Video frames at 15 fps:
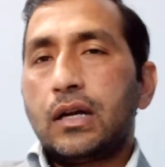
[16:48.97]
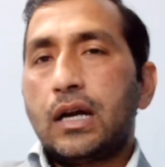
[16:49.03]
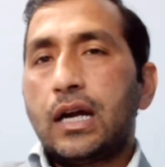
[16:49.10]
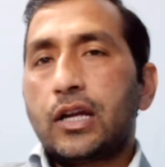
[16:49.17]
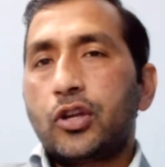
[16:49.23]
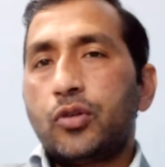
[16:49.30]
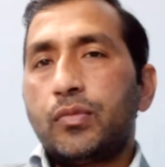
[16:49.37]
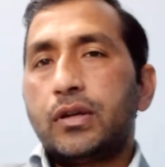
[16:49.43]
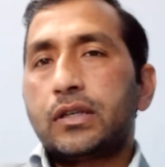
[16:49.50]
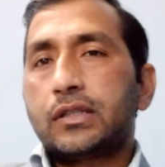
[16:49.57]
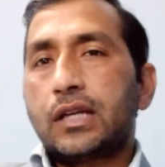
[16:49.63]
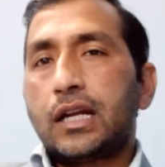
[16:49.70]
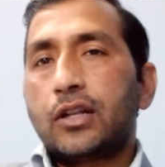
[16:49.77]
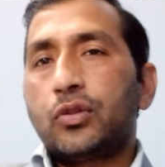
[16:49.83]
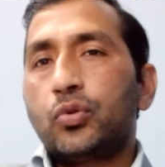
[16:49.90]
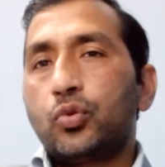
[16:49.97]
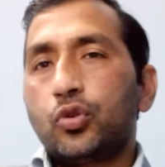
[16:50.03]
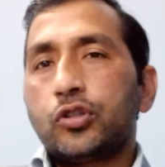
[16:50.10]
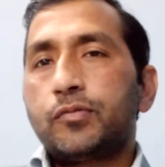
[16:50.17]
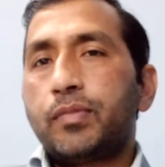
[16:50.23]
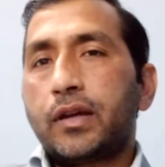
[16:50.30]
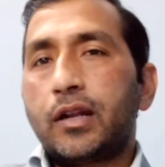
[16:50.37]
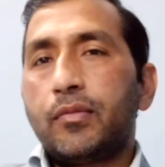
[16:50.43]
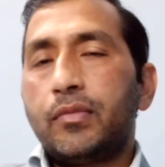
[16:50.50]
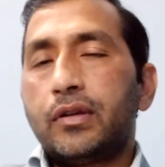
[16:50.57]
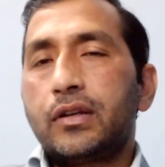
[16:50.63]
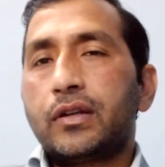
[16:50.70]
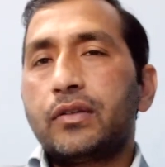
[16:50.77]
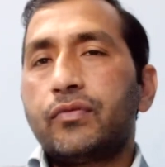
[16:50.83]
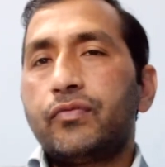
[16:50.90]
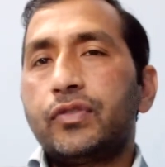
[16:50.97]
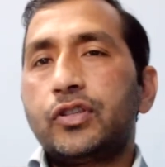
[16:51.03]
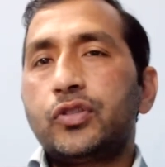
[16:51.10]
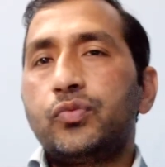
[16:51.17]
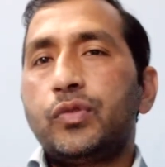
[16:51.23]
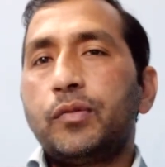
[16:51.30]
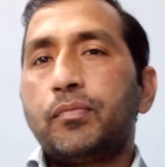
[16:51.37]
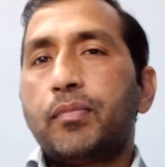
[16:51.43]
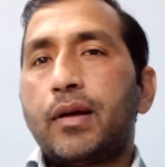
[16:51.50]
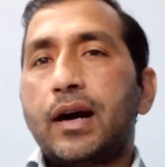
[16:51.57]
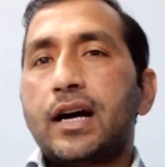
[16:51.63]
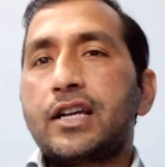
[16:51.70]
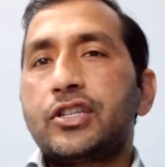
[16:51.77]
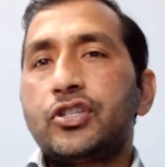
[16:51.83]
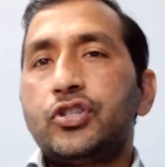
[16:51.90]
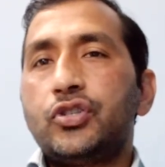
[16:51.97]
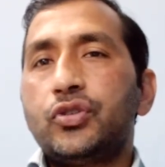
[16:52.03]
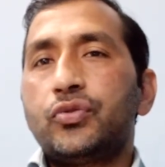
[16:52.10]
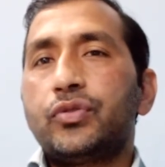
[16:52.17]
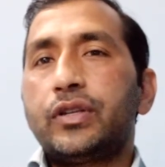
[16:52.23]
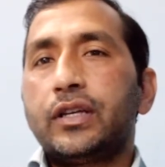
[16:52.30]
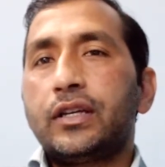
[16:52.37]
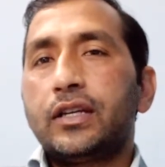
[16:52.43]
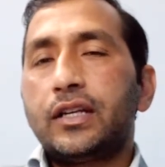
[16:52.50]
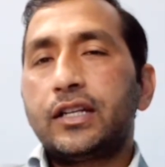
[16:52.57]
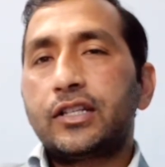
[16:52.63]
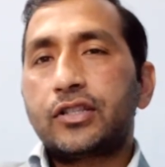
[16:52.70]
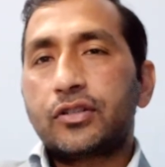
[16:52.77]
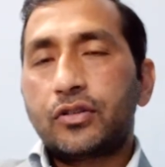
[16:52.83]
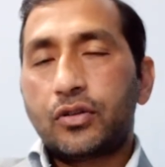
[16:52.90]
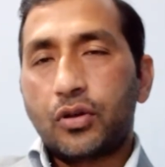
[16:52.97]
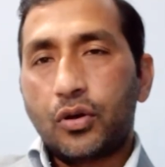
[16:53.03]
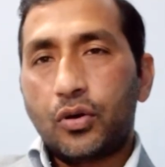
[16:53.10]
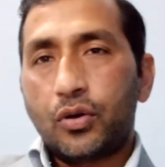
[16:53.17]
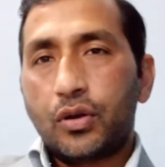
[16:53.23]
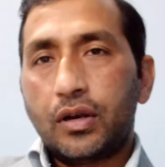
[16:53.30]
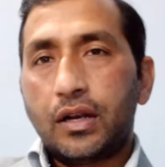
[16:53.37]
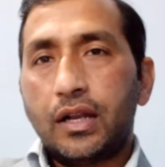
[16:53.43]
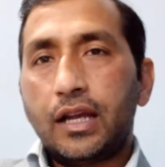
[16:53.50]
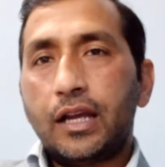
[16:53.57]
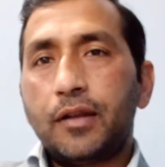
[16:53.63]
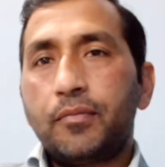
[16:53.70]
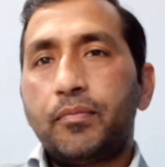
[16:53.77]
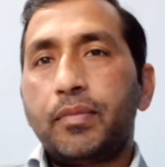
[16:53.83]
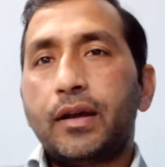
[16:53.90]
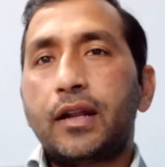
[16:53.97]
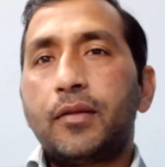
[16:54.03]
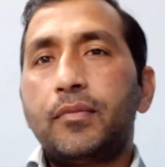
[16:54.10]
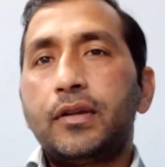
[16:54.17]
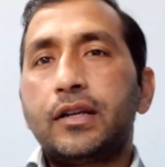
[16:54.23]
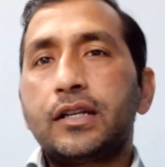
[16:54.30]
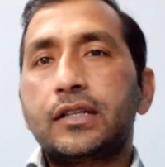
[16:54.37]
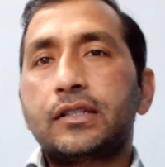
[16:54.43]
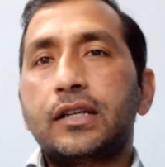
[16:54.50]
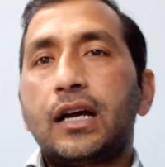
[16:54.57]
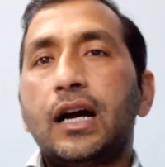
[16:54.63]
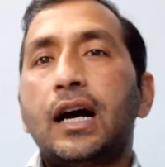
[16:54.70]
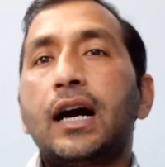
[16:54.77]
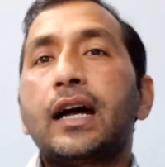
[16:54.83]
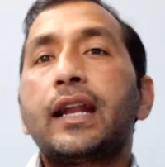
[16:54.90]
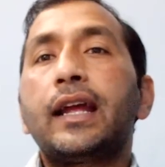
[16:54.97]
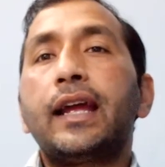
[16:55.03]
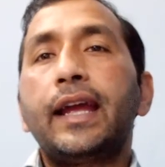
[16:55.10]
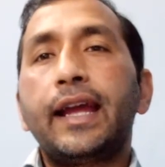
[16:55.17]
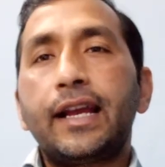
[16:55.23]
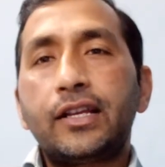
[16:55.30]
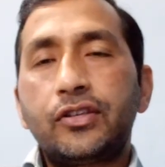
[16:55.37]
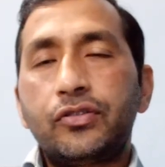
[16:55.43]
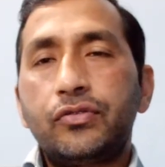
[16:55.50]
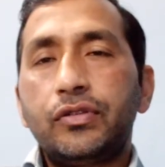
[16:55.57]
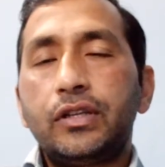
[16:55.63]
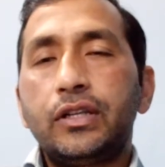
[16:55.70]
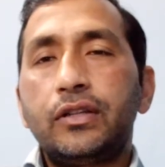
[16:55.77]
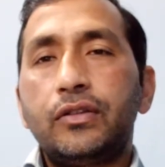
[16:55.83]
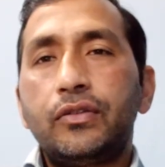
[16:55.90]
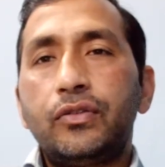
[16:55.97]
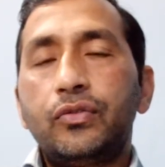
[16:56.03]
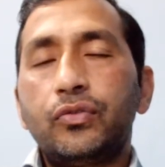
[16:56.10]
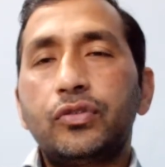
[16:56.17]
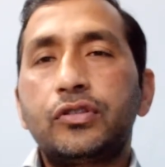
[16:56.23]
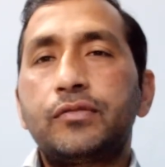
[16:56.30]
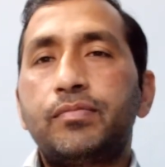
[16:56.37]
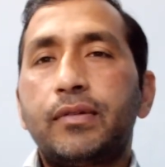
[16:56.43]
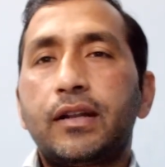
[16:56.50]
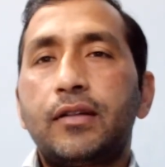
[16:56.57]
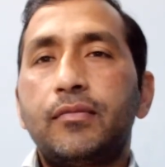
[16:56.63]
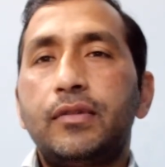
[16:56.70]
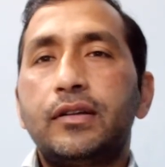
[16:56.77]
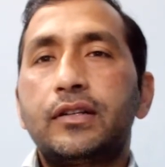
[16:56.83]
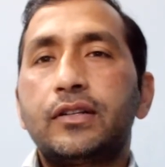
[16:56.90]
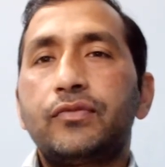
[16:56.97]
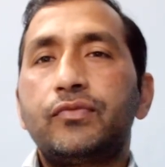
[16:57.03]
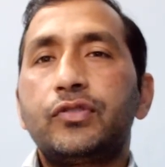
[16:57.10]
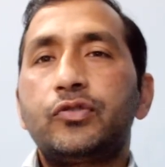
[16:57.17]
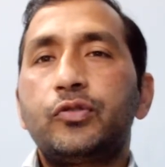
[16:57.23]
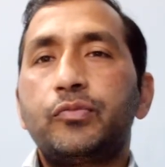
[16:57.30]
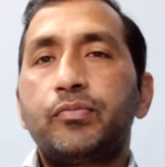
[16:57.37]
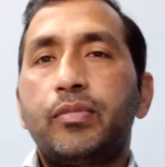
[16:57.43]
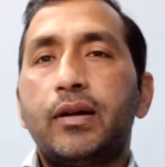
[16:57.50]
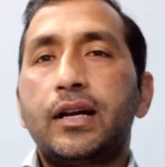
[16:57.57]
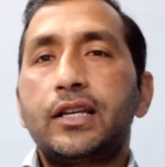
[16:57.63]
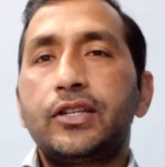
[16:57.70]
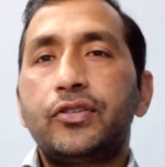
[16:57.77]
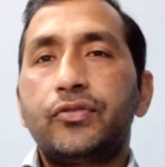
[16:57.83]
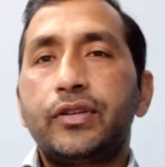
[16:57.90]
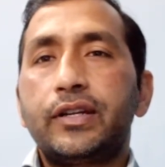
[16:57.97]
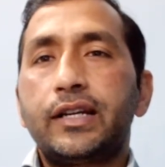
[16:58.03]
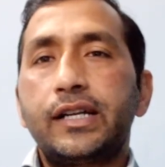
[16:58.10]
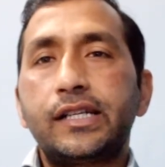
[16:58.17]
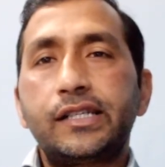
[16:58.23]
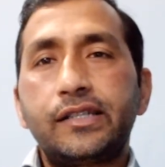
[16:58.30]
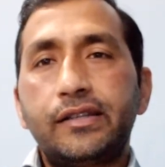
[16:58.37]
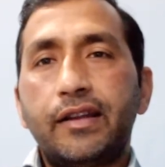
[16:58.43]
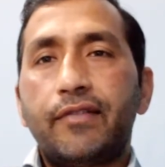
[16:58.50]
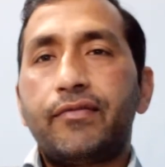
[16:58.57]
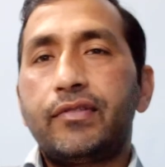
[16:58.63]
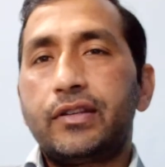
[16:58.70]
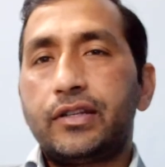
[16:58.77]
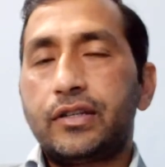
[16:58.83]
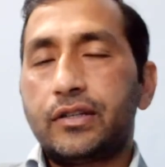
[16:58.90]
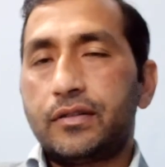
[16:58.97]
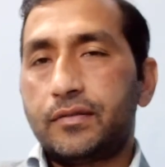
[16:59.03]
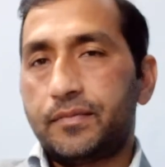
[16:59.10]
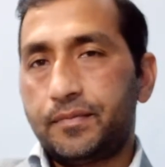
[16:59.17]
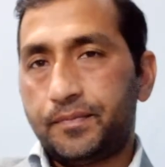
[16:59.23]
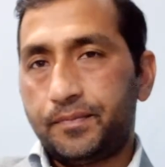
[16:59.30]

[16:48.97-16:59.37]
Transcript: Arguments are those parameters which we pass during its call, and parameters are actually those parameters which we pass during its definition.